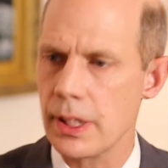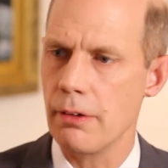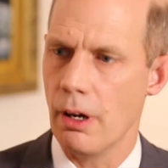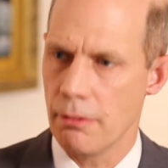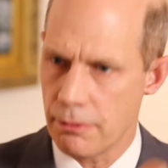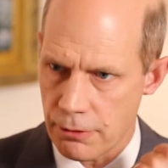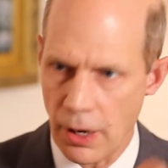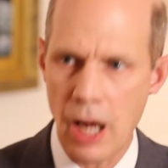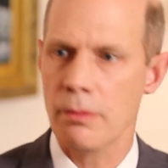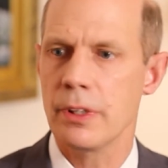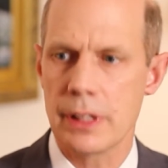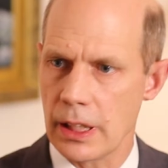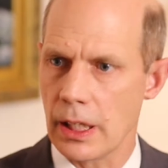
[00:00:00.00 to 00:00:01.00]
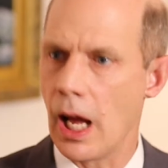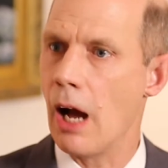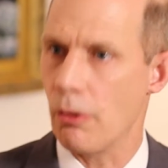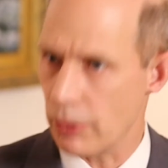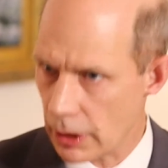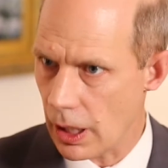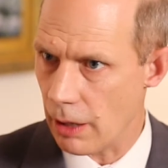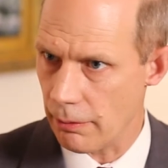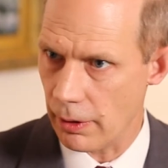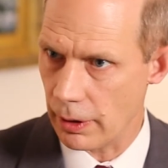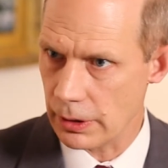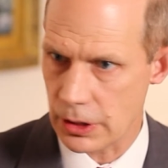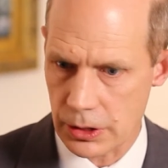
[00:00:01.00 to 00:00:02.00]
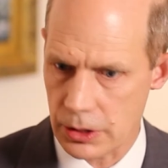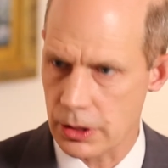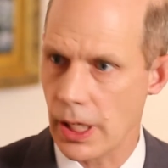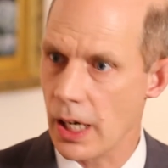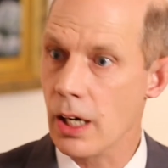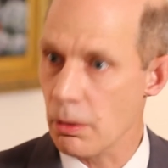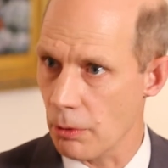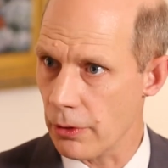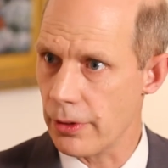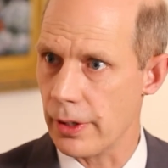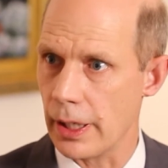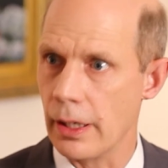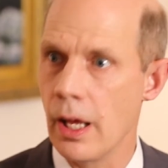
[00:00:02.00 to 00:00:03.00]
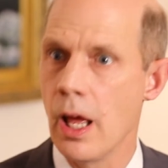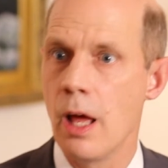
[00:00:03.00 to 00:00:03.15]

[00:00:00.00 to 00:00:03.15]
Of vomiting out, just terrible thing.